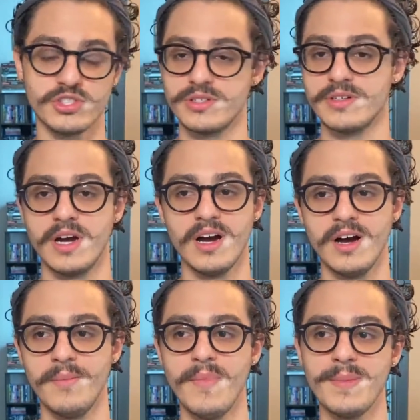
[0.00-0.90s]

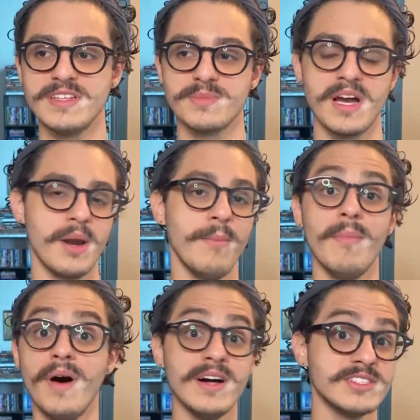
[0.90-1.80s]
or maybe some kind of
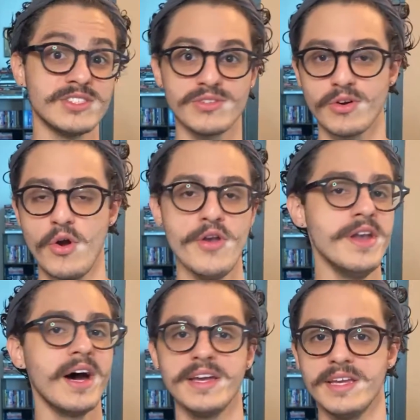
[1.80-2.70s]
monster or a
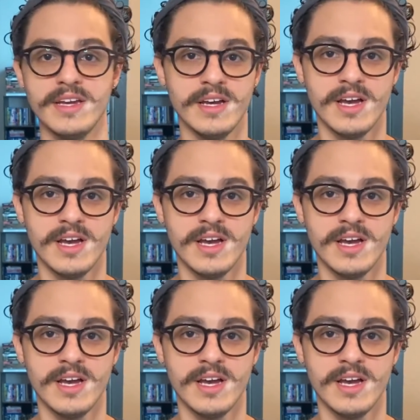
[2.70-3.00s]
knight.